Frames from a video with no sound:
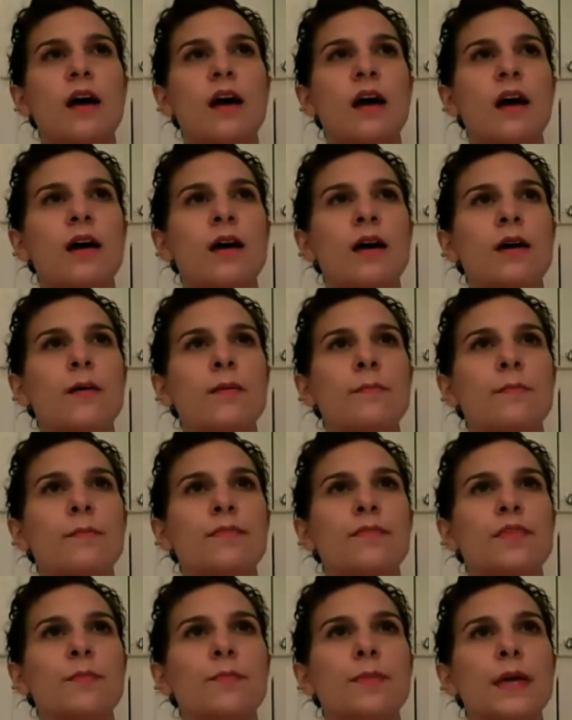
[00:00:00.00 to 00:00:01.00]

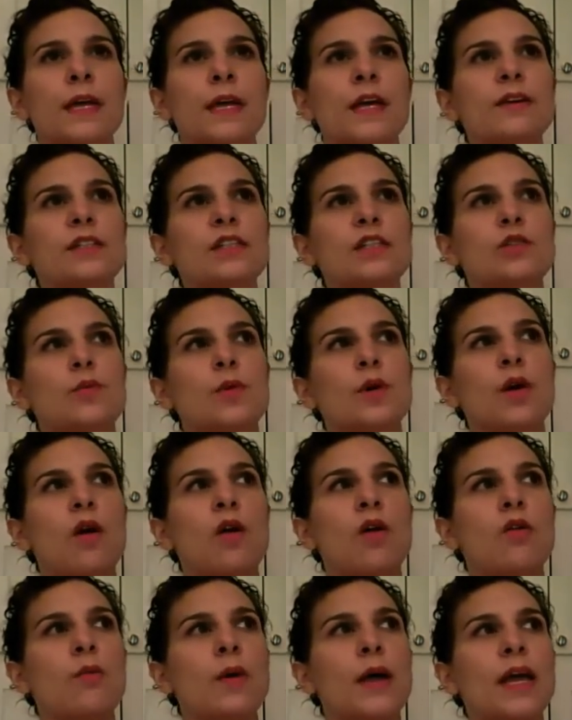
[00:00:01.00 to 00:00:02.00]
The parents were
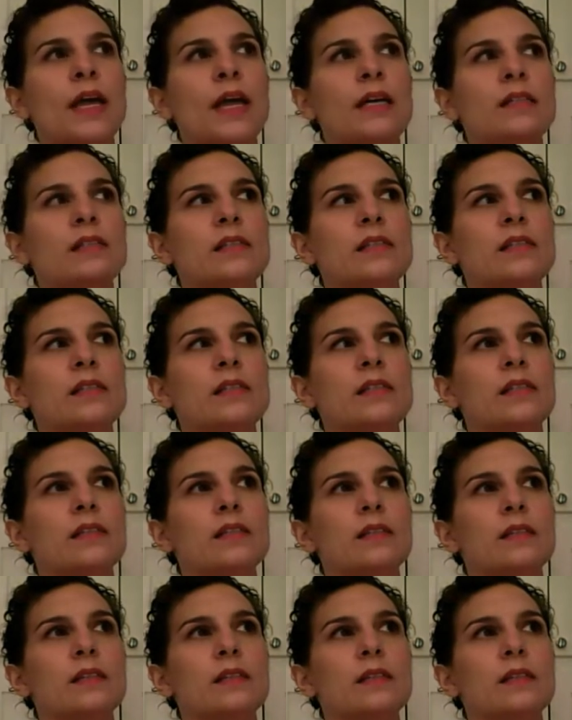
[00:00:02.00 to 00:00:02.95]
always